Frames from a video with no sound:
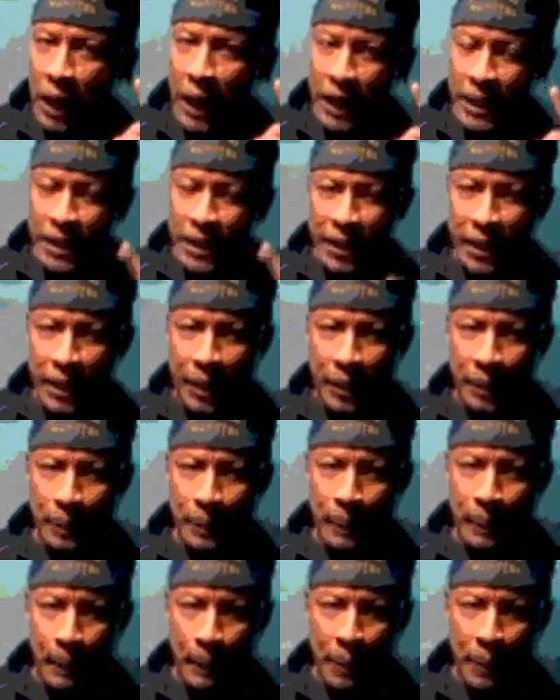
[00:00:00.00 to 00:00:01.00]
listen.
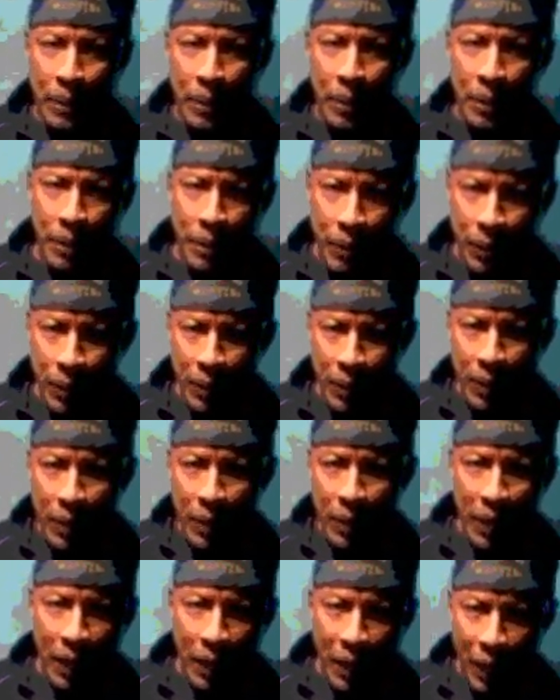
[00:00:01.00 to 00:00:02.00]

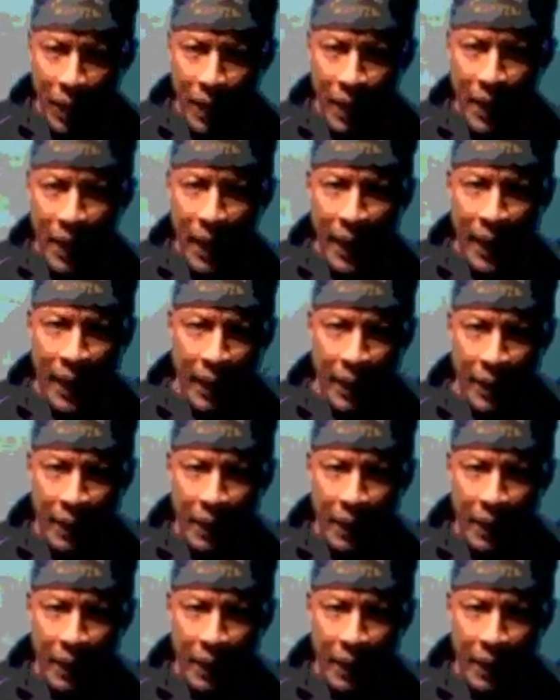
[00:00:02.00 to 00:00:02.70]
Again.